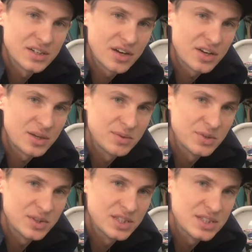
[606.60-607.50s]
I'll keep
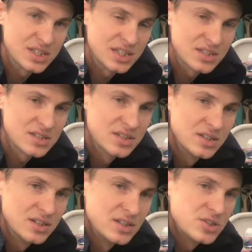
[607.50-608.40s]
doing these things.
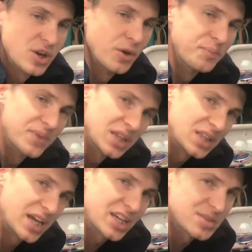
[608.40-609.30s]
So
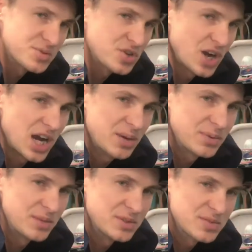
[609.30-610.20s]
like,
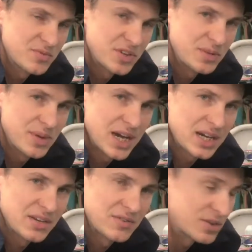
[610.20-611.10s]
subscribe, give me some
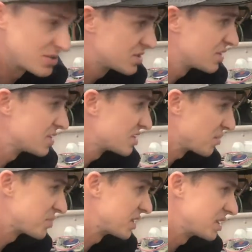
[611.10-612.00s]
feedback. If there's
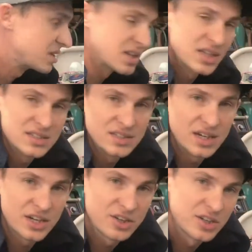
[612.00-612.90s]
something that uh,
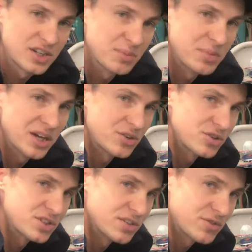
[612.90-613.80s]
I could have done better
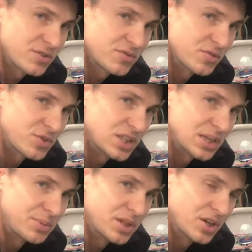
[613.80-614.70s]
or different, feel free to
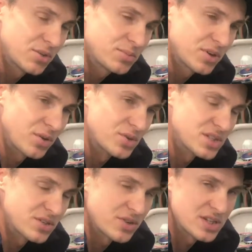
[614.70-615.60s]
let me know. always
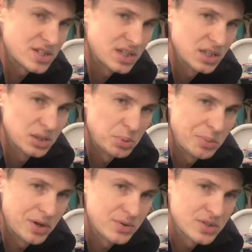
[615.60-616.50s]
interested in getting a little bit
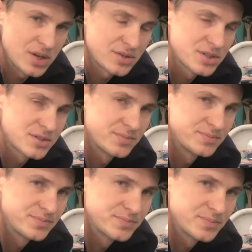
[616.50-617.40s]
better results.
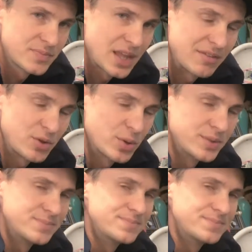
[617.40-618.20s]
Have a good one.